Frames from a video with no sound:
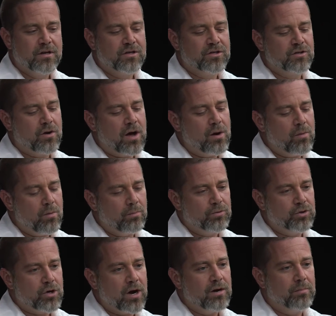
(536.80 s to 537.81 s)
So I
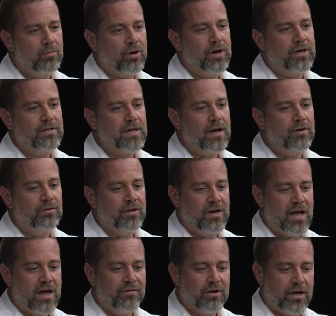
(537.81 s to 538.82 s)
tried to break down the
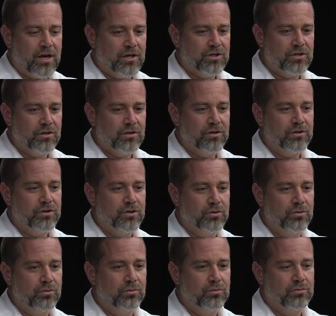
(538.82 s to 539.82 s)
navigation
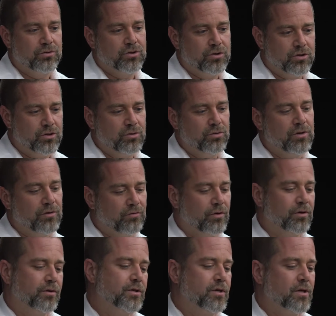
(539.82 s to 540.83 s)
into two
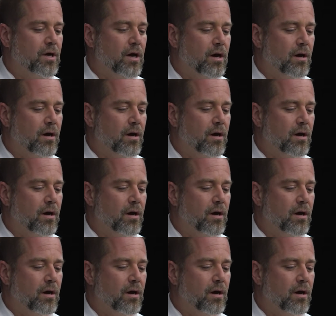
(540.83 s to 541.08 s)
different